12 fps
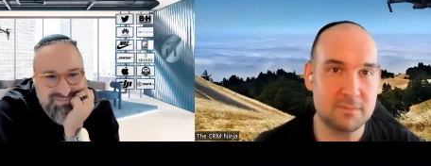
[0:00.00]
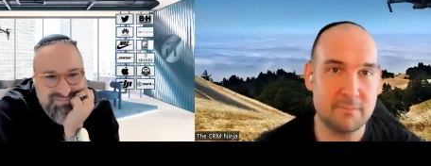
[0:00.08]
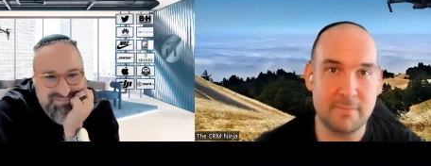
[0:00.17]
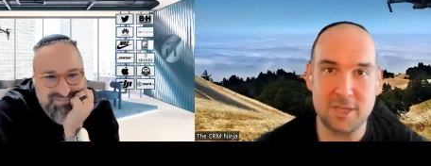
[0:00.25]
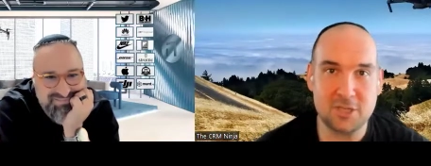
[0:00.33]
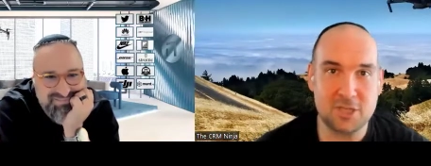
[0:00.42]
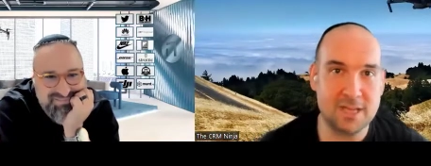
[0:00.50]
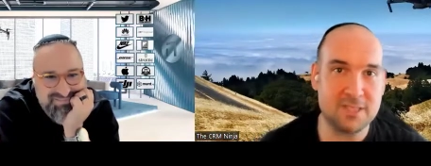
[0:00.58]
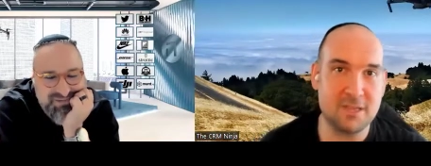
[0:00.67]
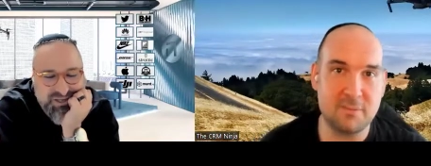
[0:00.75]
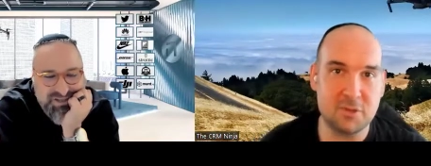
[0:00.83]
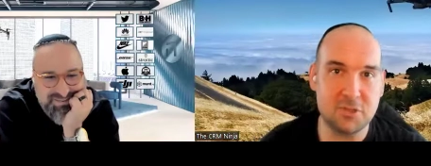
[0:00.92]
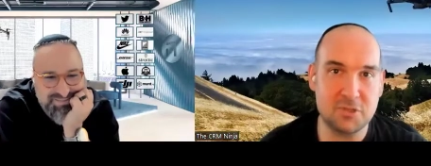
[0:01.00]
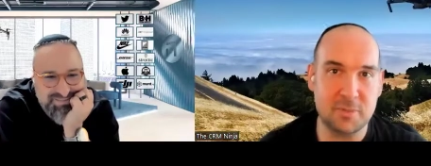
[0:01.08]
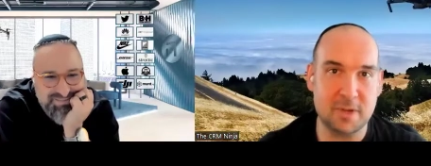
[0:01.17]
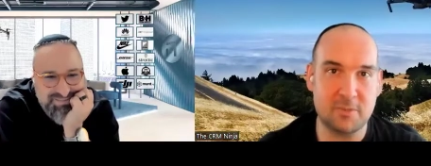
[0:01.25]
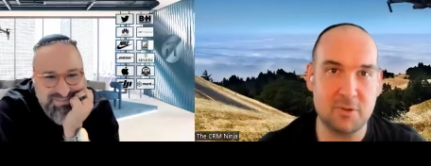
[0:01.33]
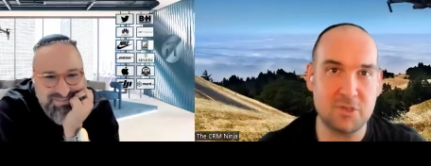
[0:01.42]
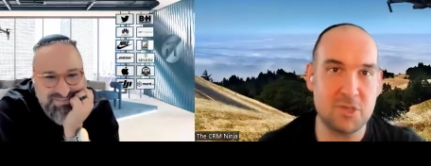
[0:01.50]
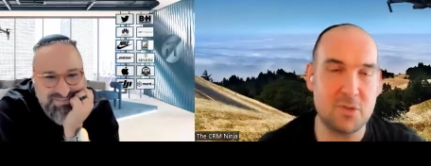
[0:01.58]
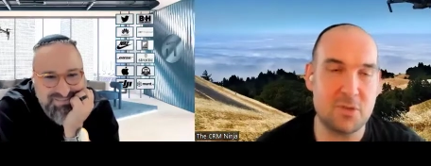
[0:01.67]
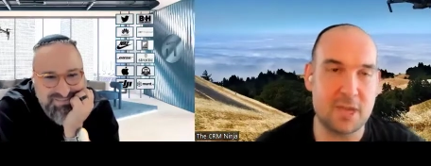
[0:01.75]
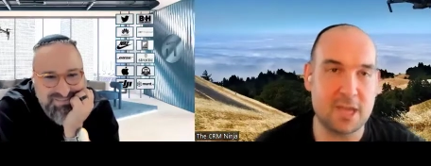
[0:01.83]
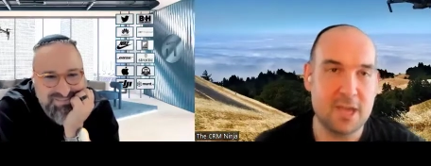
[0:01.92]
Speaker 1: much less than a modern smartwatch. And you
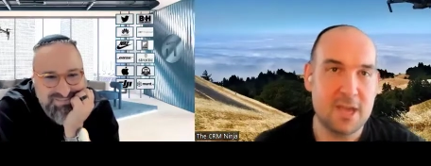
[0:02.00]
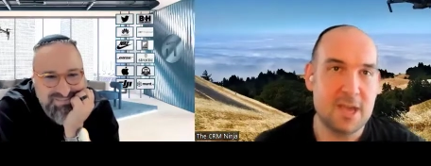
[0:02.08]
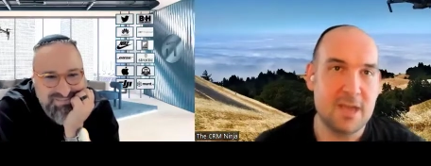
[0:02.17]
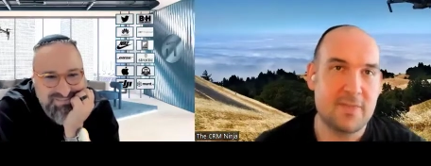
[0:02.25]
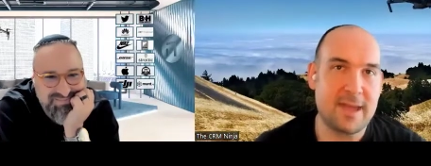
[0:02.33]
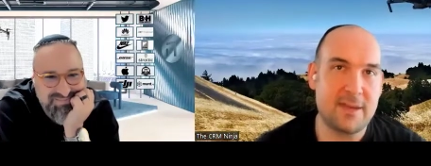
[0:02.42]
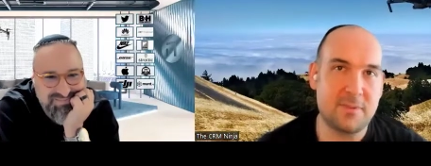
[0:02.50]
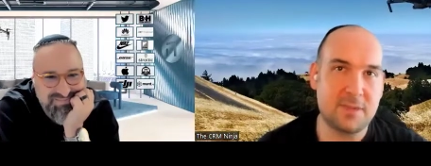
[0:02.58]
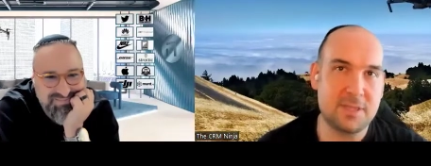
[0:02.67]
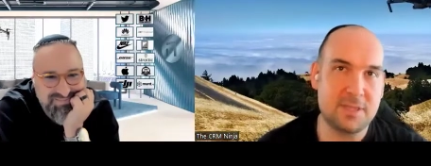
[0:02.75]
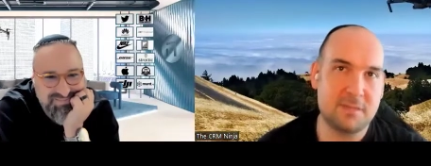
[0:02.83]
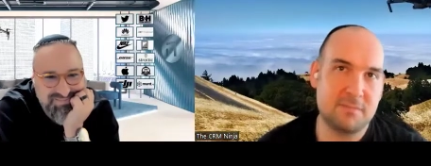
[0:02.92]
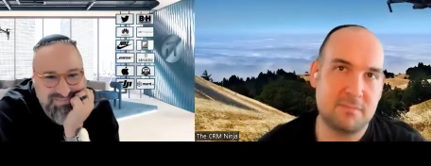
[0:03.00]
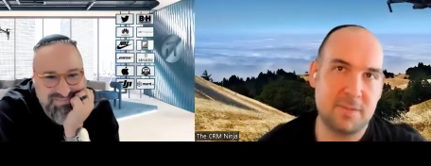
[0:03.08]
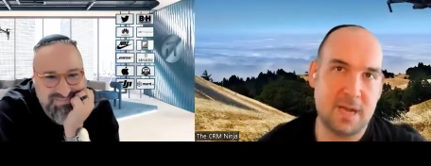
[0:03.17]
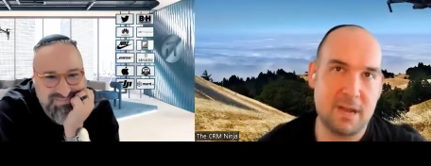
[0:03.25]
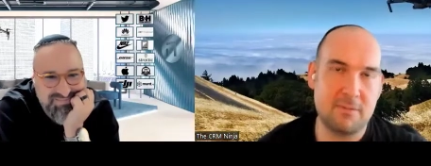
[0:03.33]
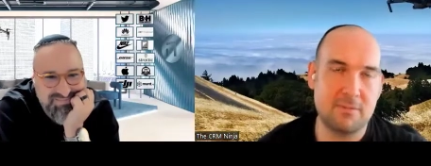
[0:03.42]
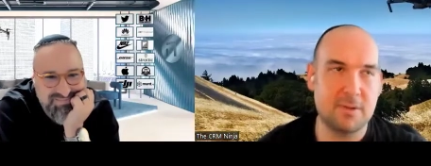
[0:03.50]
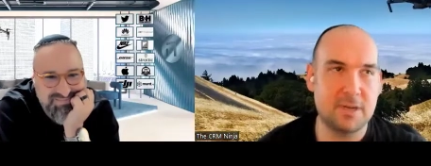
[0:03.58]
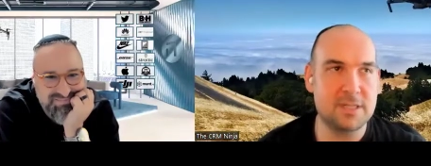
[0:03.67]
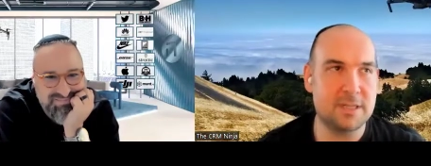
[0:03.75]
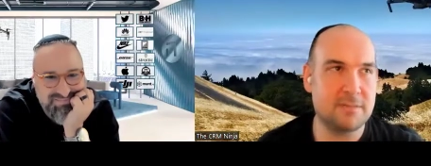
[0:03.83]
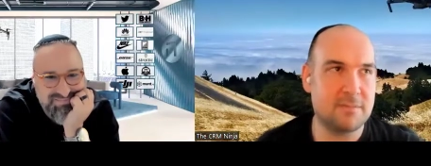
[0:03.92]
think that was, you know, what
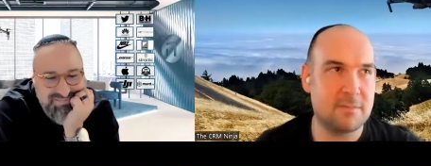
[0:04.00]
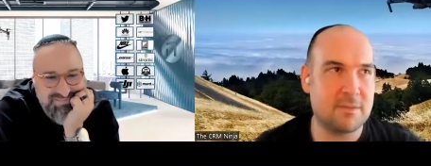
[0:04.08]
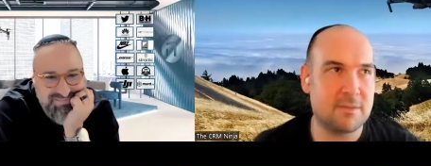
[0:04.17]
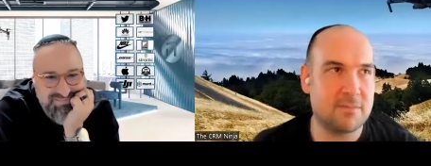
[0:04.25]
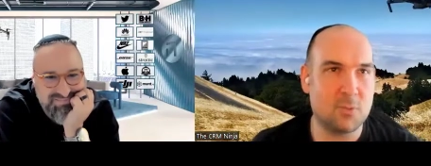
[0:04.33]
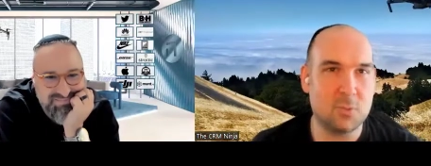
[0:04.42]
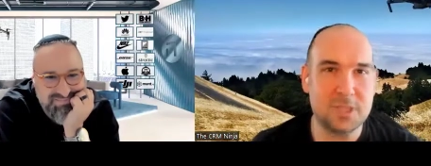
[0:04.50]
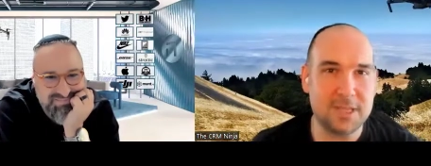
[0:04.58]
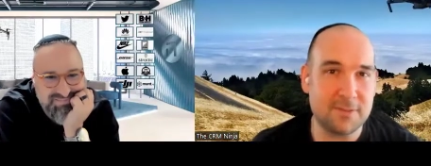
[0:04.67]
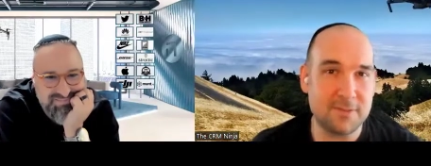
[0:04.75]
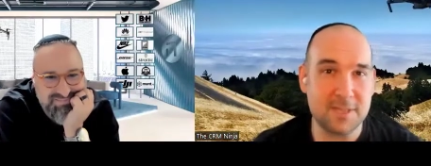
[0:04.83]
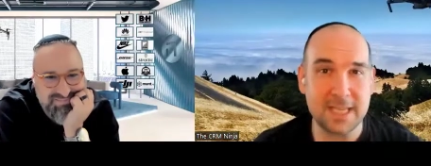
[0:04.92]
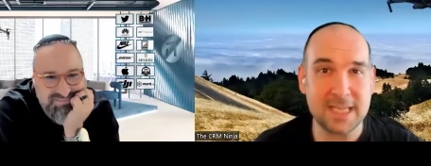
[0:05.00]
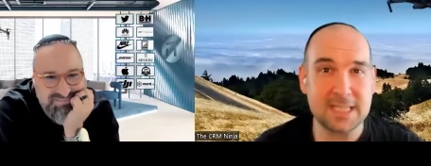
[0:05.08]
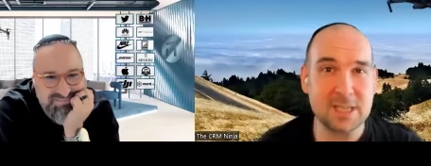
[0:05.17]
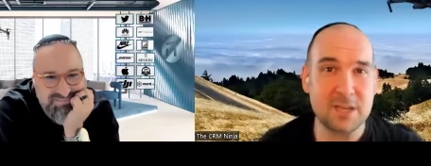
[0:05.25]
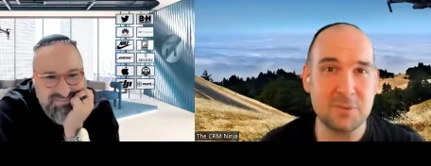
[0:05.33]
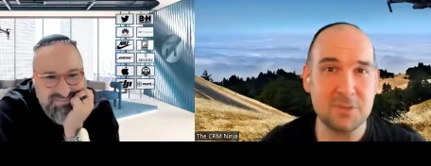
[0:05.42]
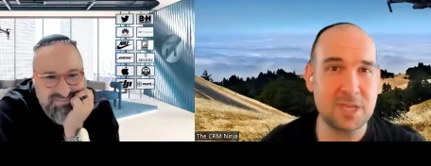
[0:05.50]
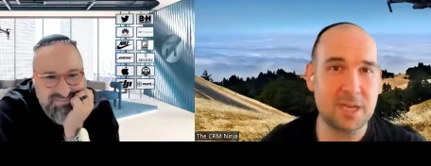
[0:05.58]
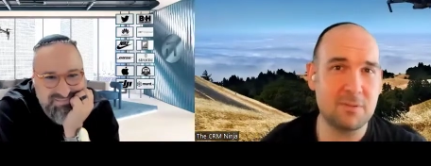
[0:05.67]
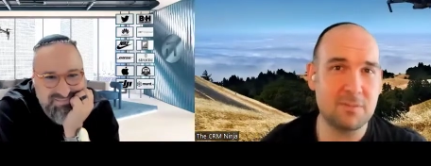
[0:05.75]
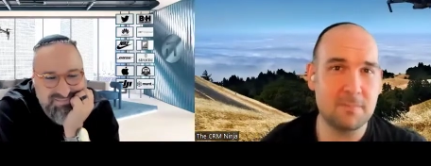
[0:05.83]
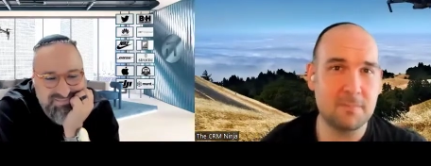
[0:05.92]
is it, 40, 50 years ago or
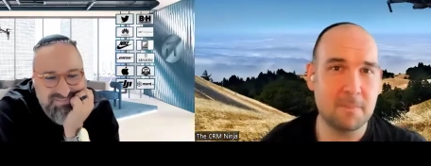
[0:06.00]
so?